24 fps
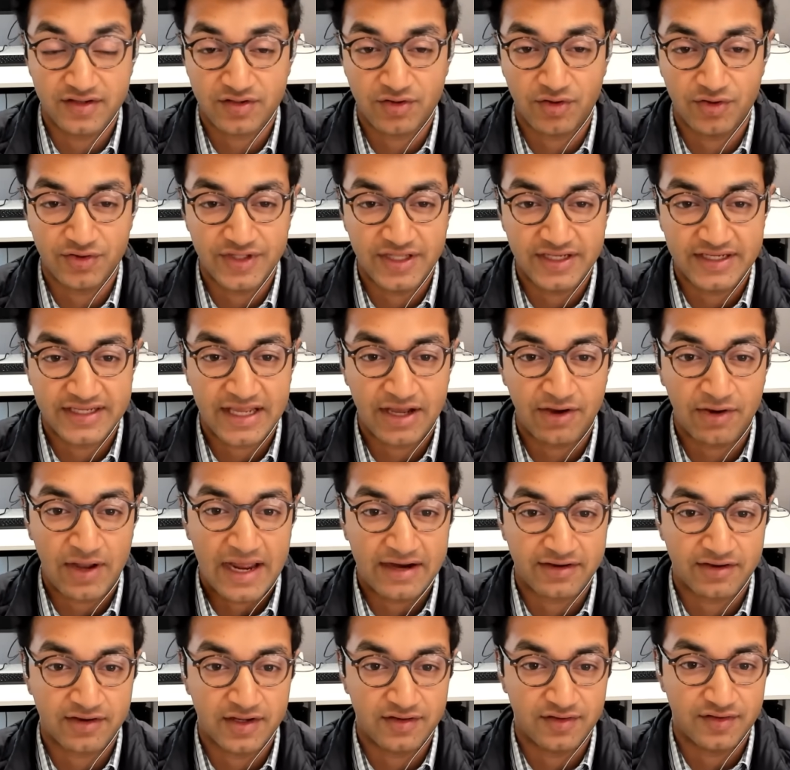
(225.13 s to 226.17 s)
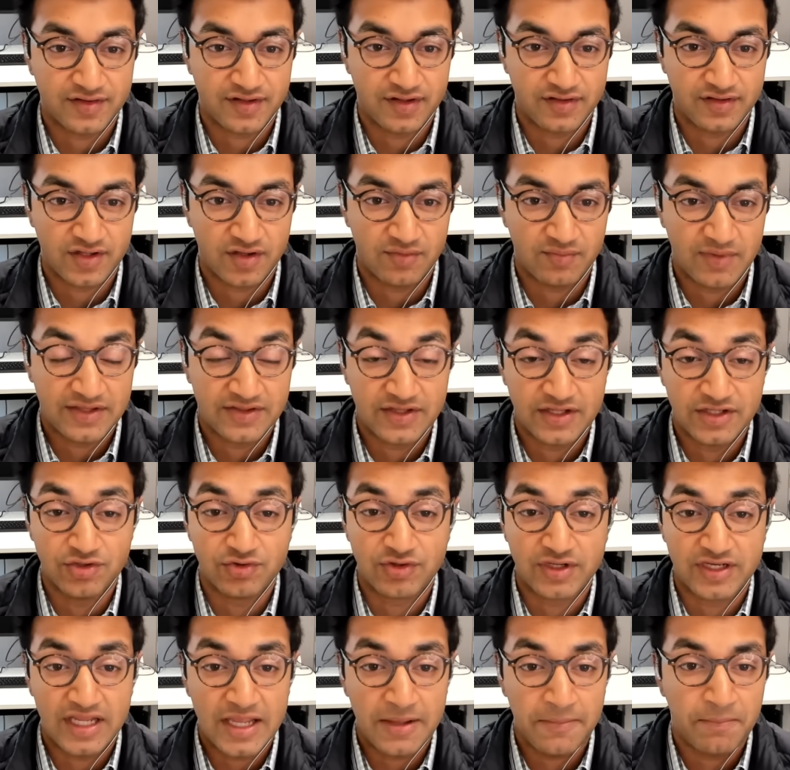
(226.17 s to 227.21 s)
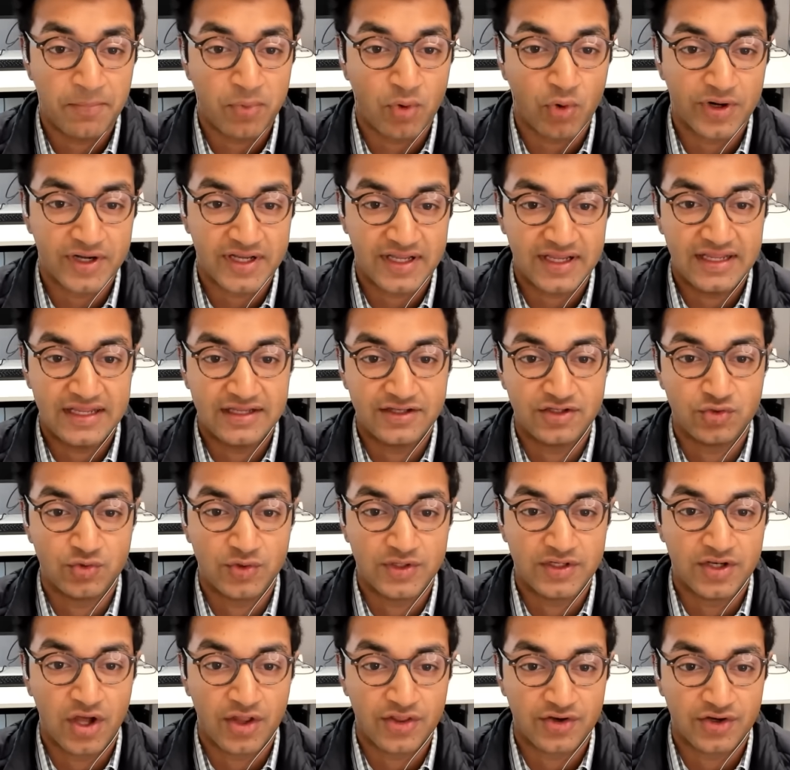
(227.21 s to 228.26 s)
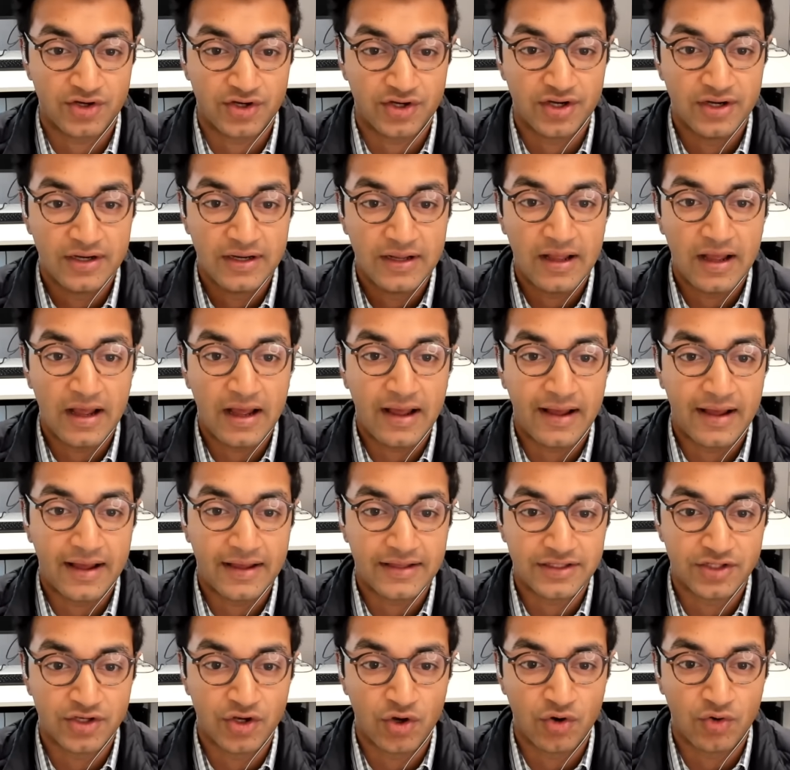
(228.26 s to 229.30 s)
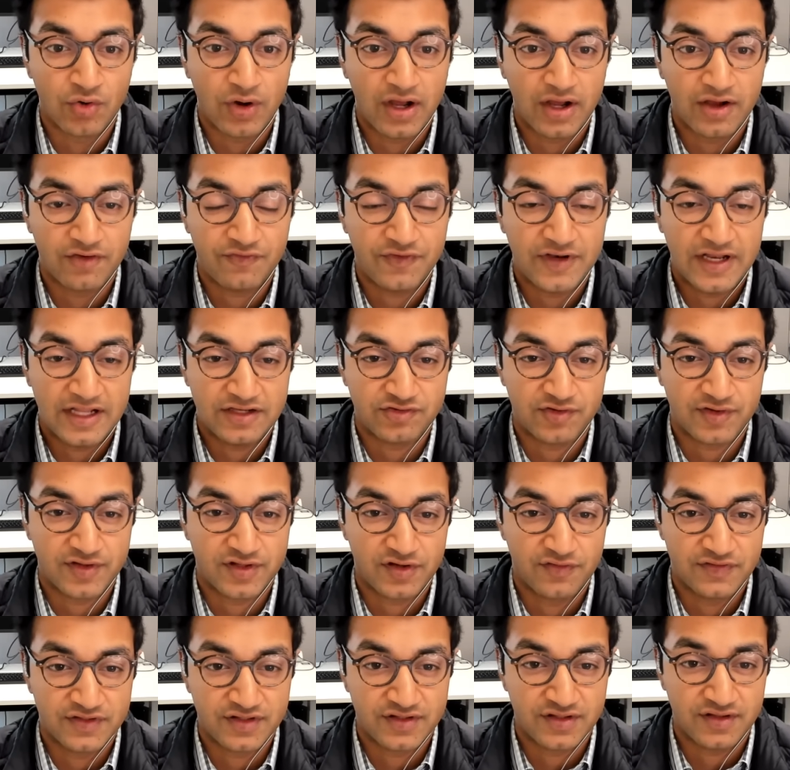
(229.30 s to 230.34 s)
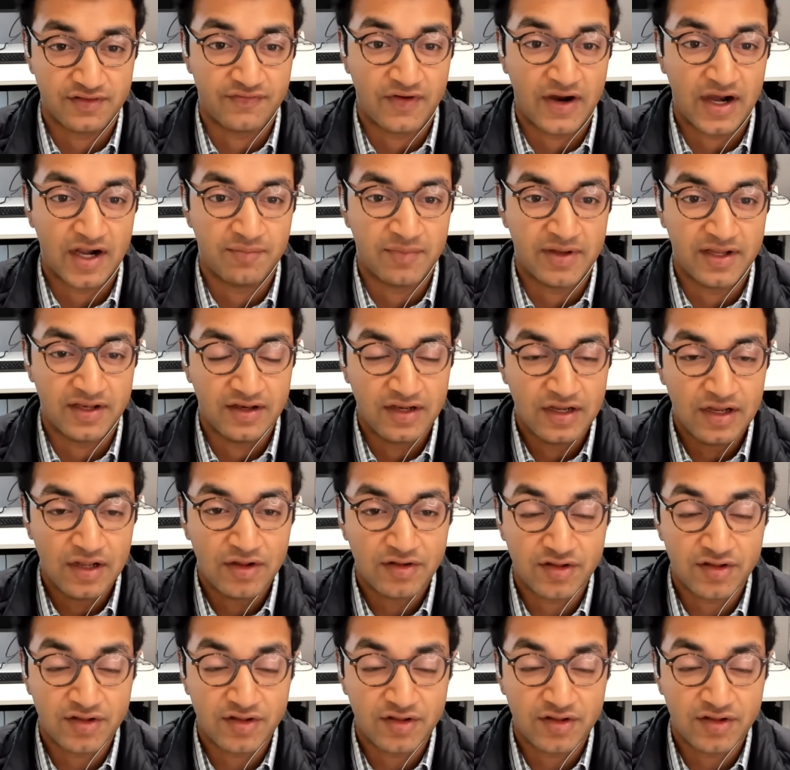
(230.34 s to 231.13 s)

It's called the account aggregator system, and then you can import it into another uh, you know uh, financial services environment.